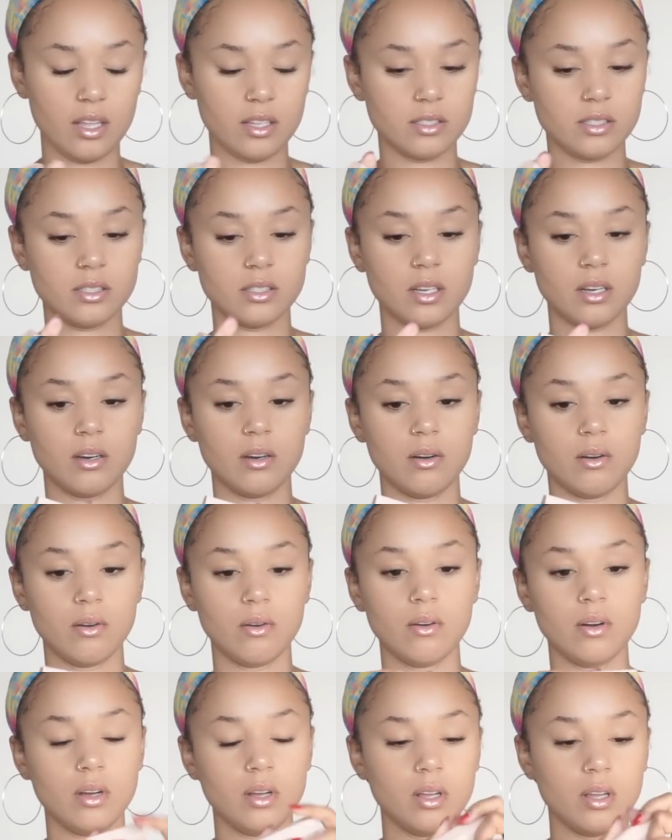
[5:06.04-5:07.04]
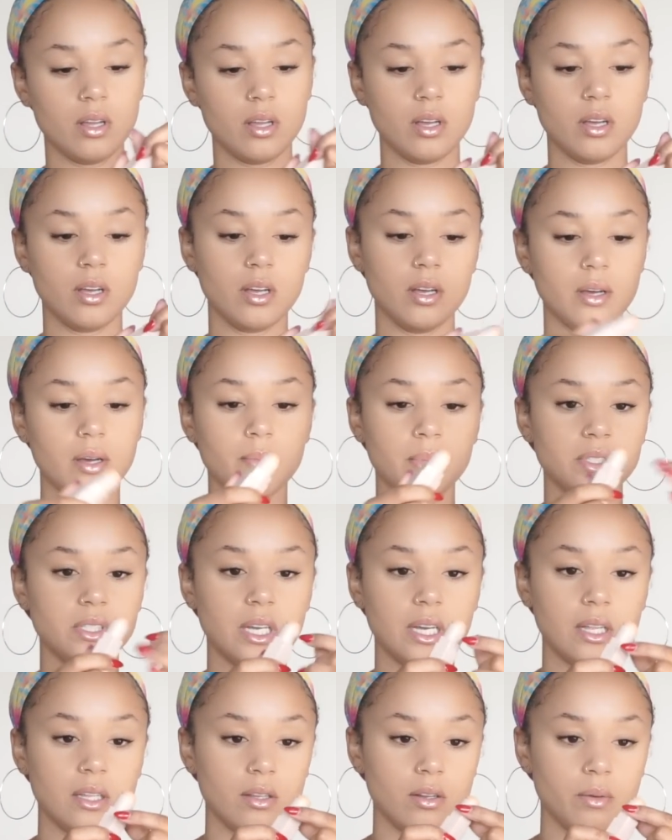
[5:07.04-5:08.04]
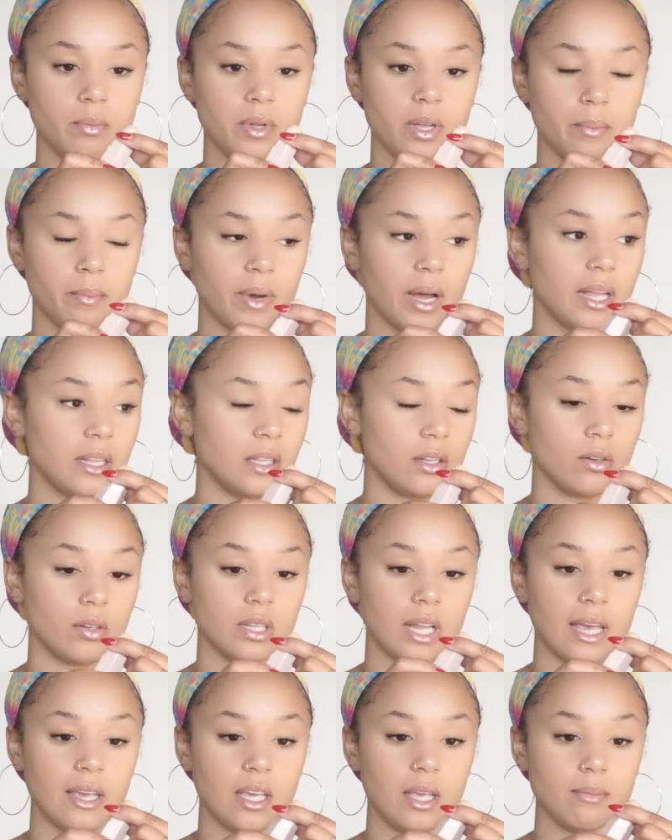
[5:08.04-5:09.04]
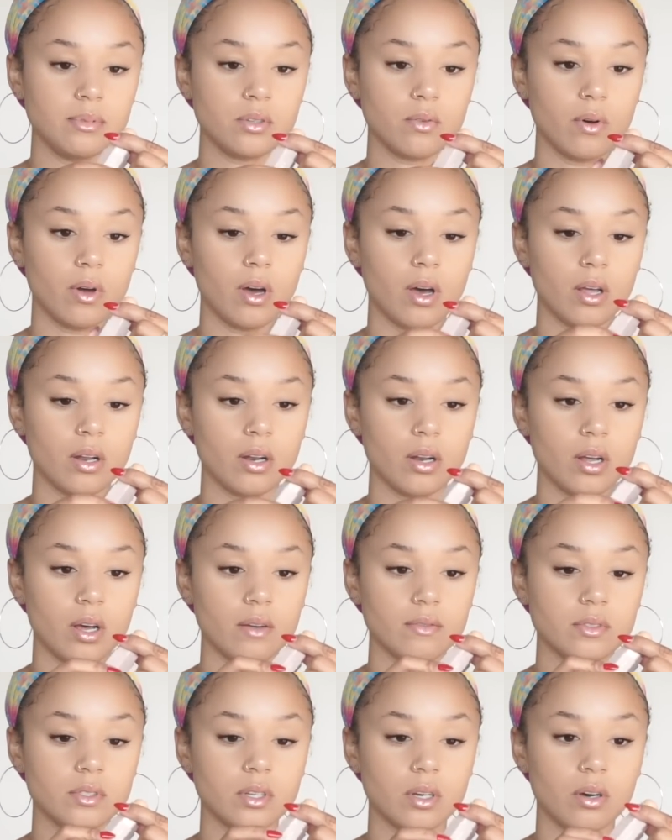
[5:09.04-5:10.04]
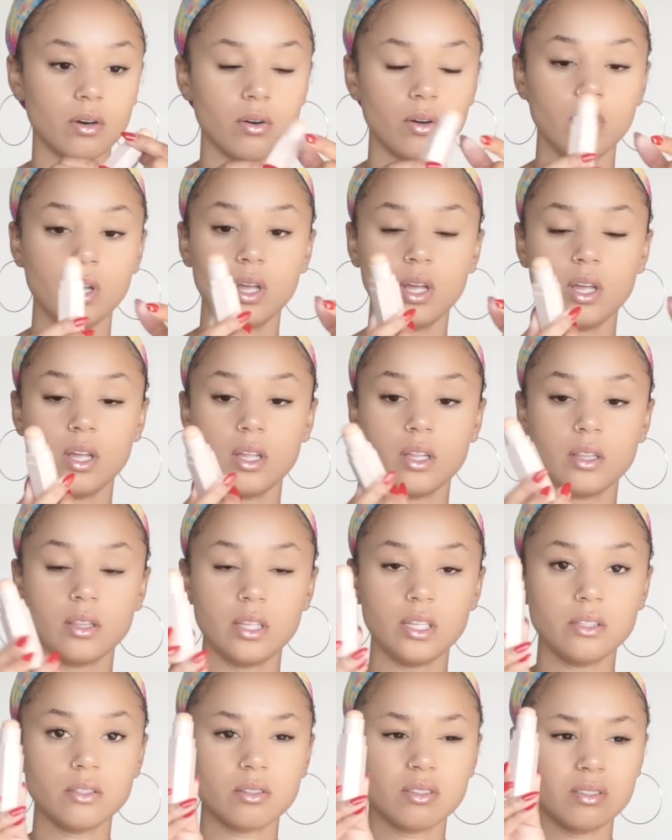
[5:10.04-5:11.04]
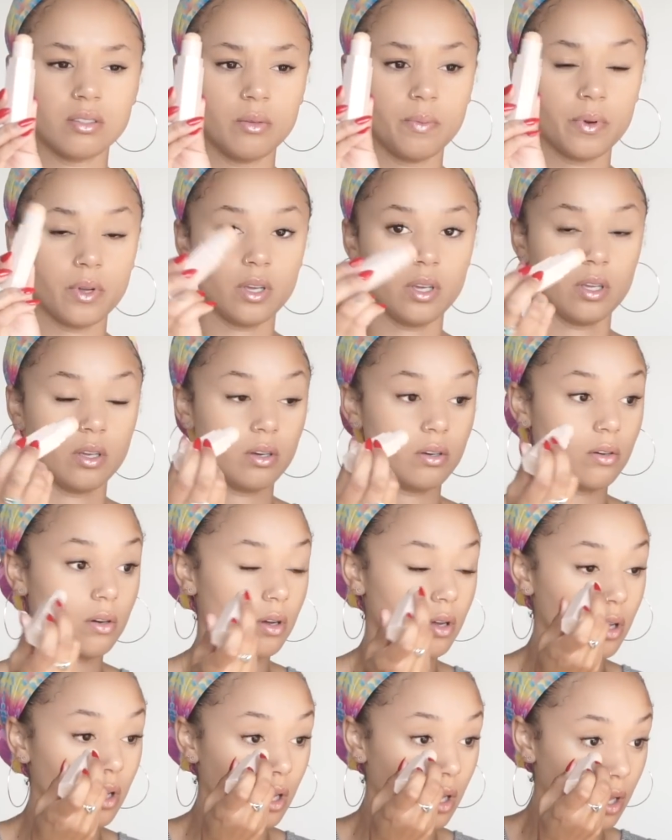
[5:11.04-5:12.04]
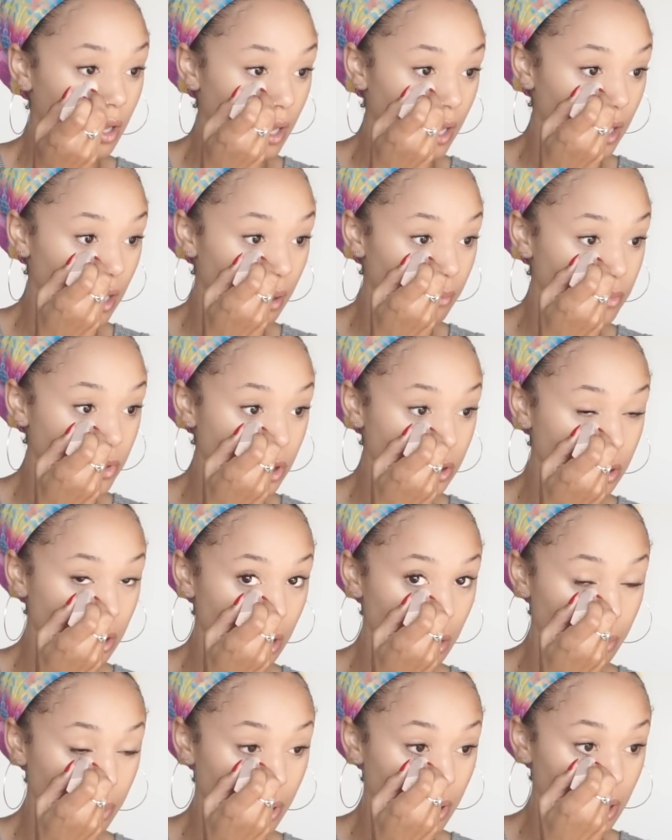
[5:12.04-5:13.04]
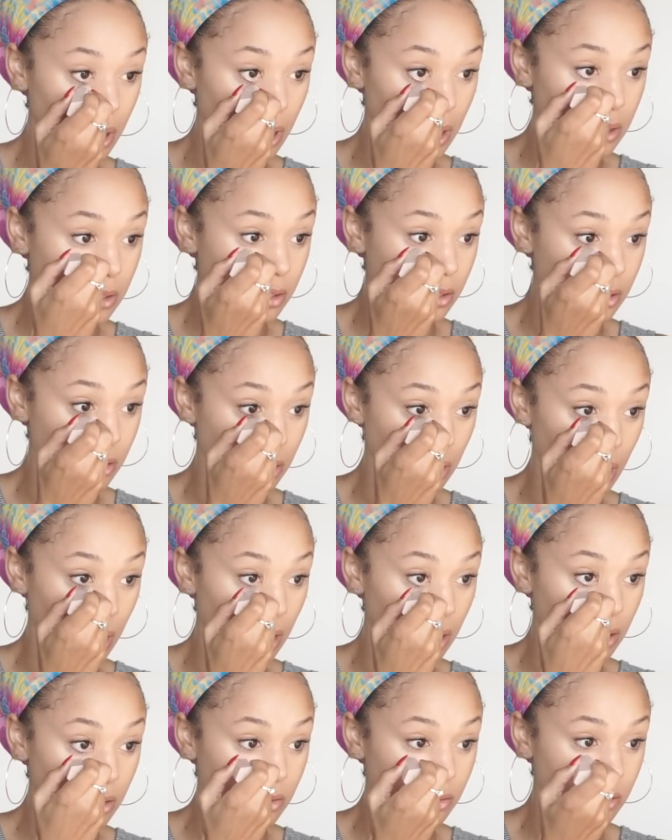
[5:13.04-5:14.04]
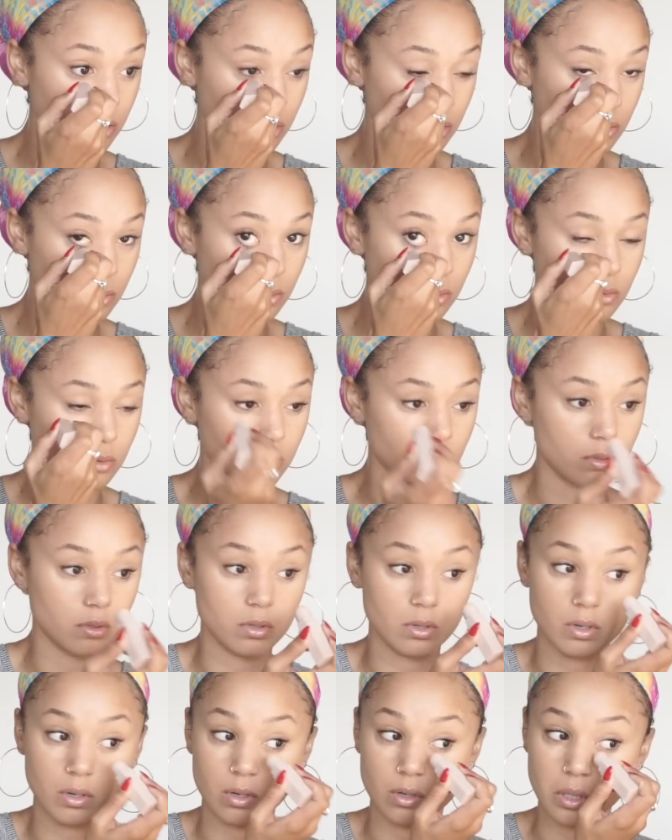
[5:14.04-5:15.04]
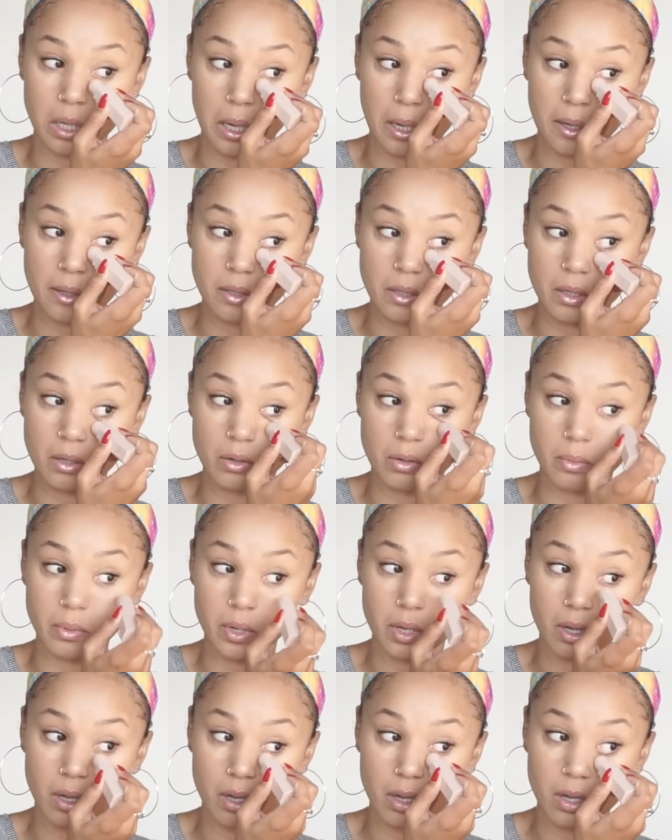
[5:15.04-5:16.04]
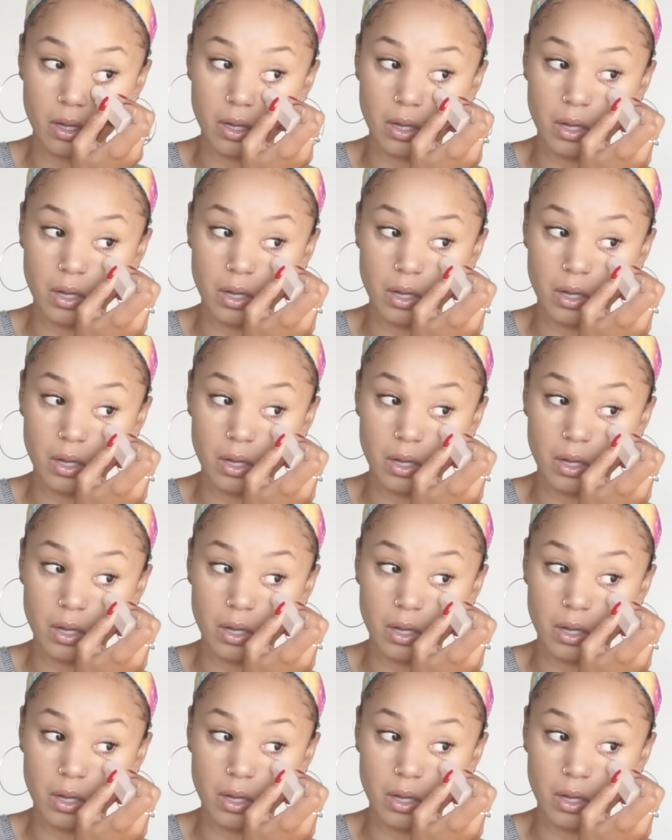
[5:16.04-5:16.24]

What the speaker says: So I'm gonna take a little bit. My little light keeps going on and off. So these are super cute, and I'm just gonna put a like a little bit.